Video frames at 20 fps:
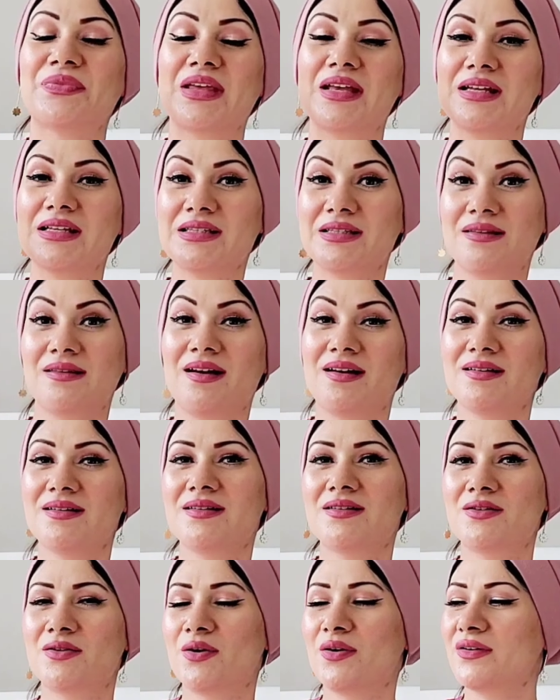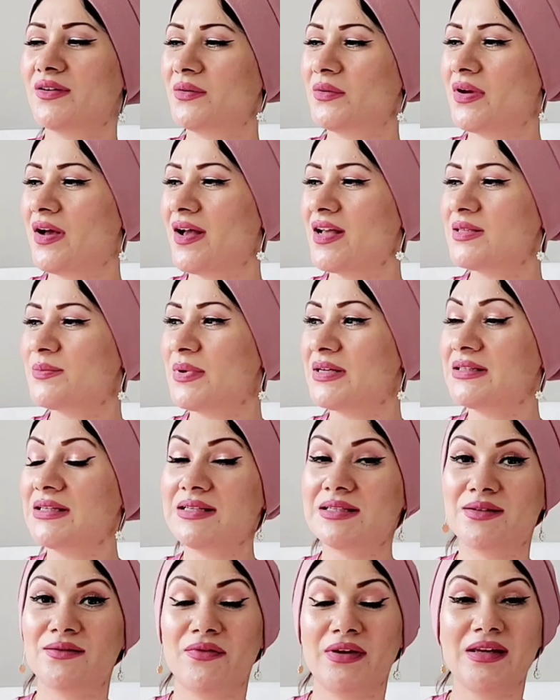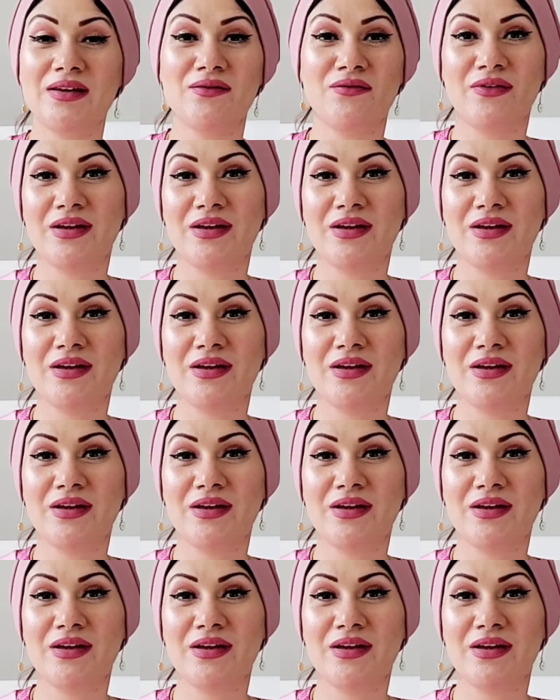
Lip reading: It's that strong, you guys, but it's very,